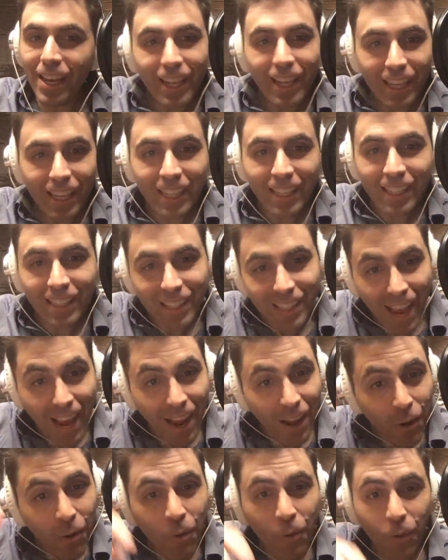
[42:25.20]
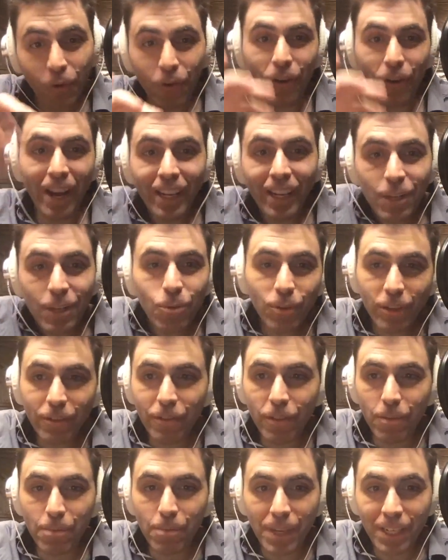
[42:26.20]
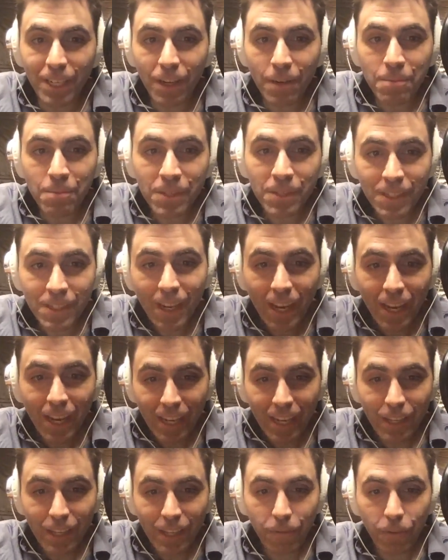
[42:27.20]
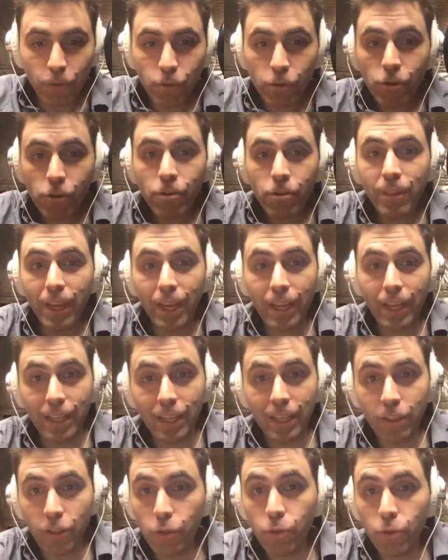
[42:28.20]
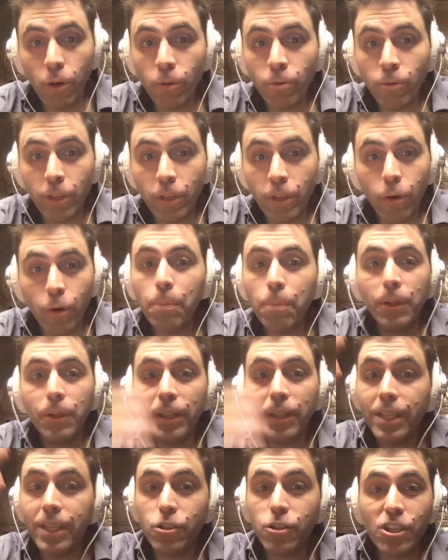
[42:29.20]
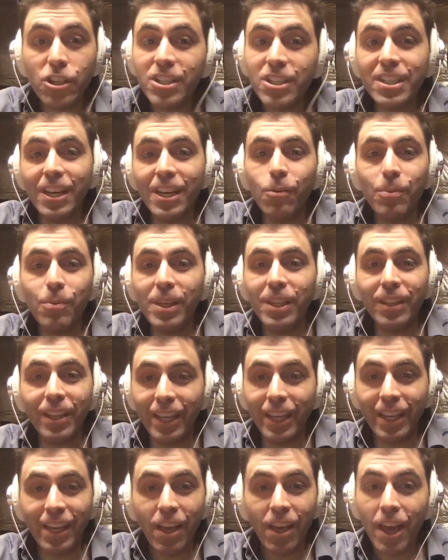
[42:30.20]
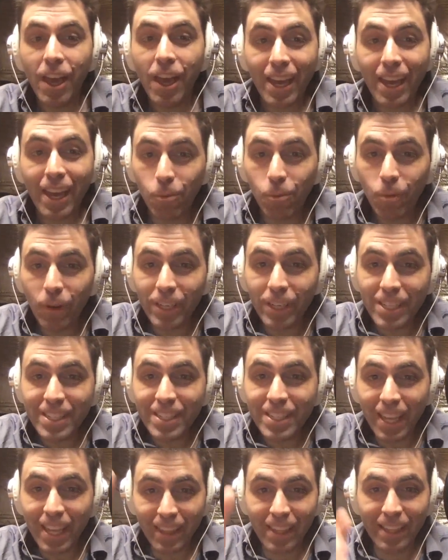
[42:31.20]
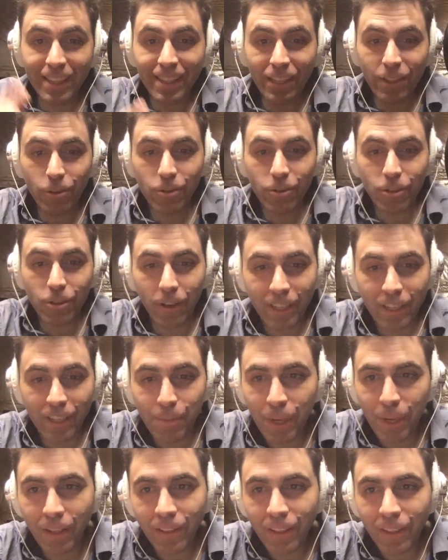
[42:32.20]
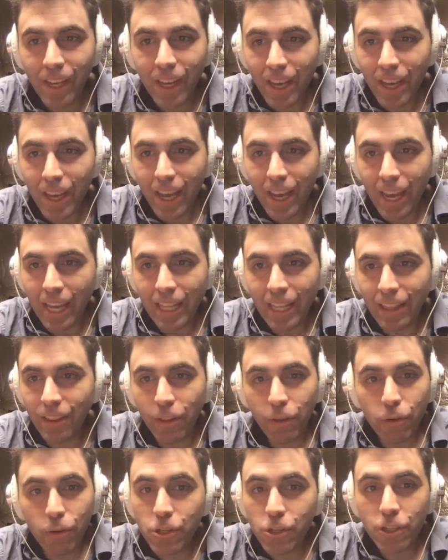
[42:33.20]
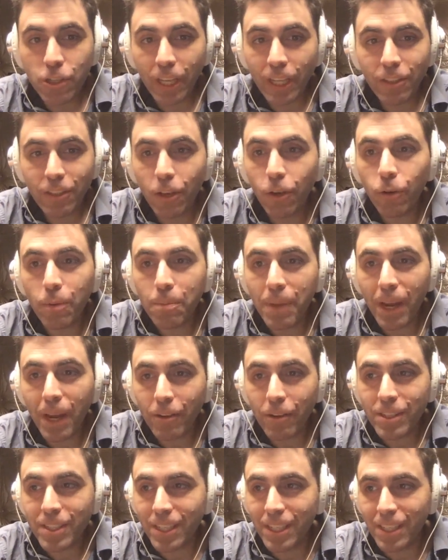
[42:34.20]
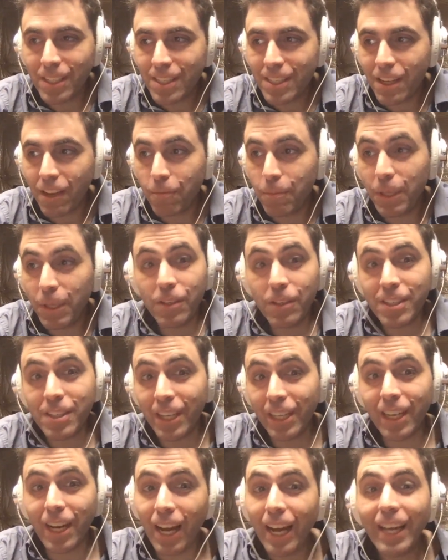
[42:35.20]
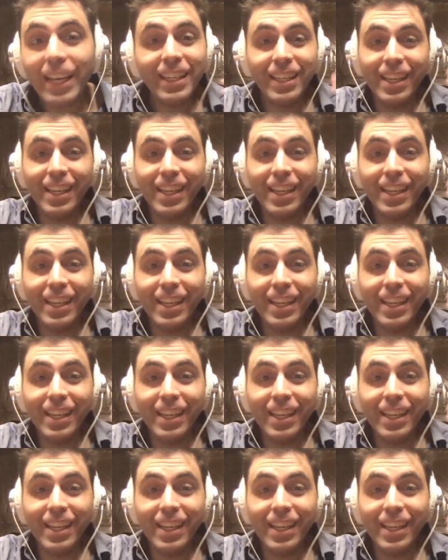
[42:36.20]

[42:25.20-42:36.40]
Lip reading: in now or any one of the meetups in the future that you don't know, please just tell me like, hey, what is that thing that you're talking about? And there's like no embarrassing stuff because like I